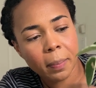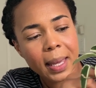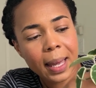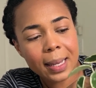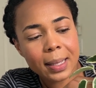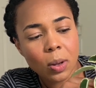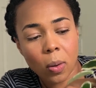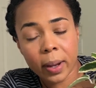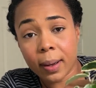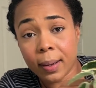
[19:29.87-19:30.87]
because
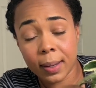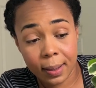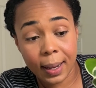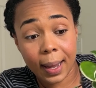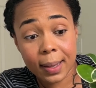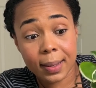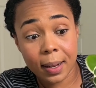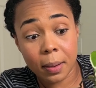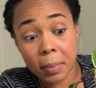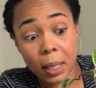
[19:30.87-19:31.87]
Hoya, like I
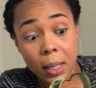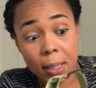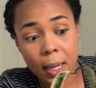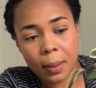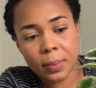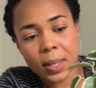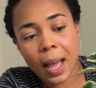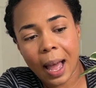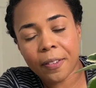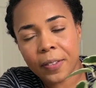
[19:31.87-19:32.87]
said a million times,
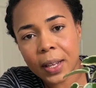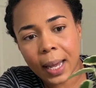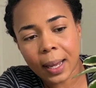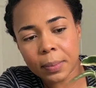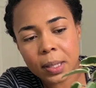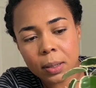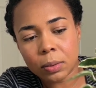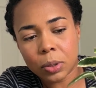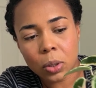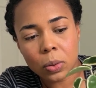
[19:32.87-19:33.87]
I feel like I'm
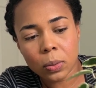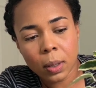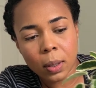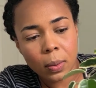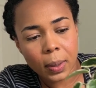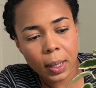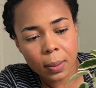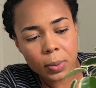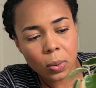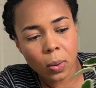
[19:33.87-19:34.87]
still new when it
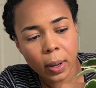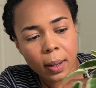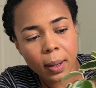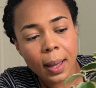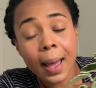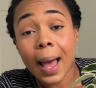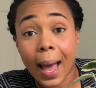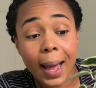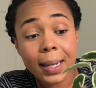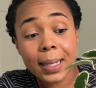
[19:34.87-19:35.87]
comes to Hoya,
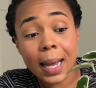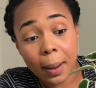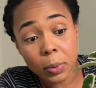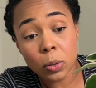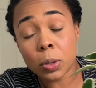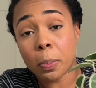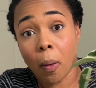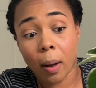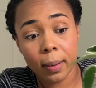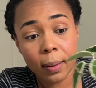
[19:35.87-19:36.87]
and I'm new to
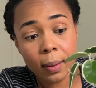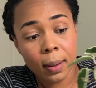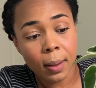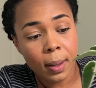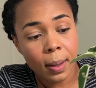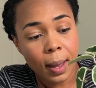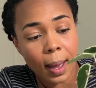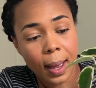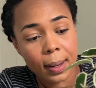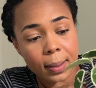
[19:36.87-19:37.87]
pon.
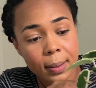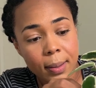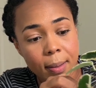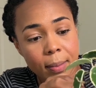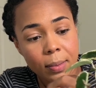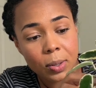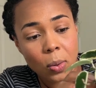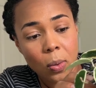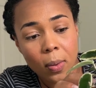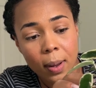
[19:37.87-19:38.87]
And
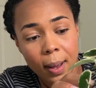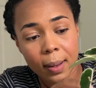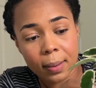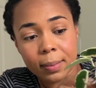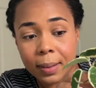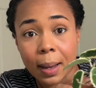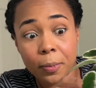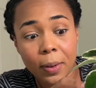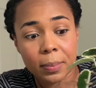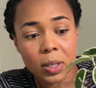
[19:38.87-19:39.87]
so
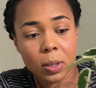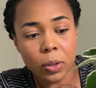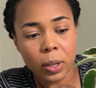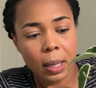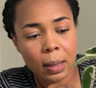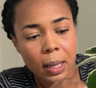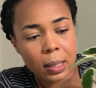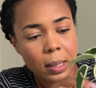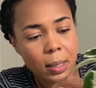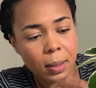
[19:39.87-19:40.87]
I'm still learning
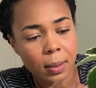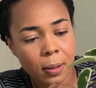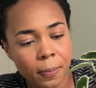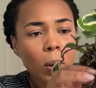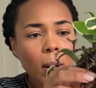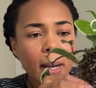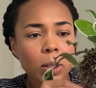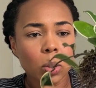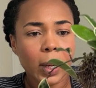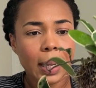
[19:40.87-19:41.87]
things. So what am I
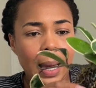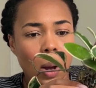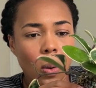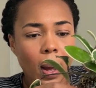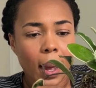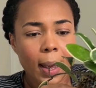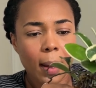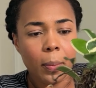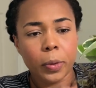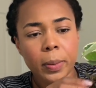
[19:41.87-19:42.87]
doing now? I
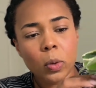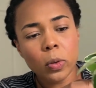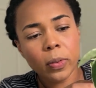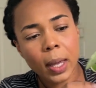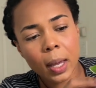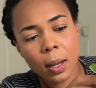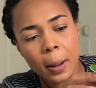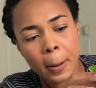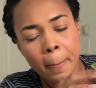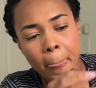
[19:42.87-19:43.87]
am removing
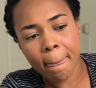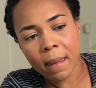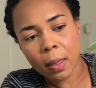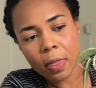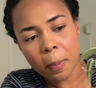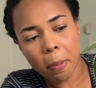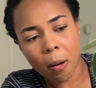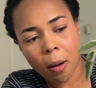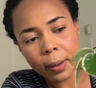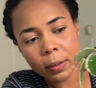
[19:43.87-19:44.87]
the
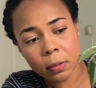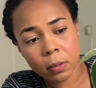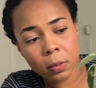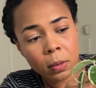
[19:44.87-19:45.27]
pon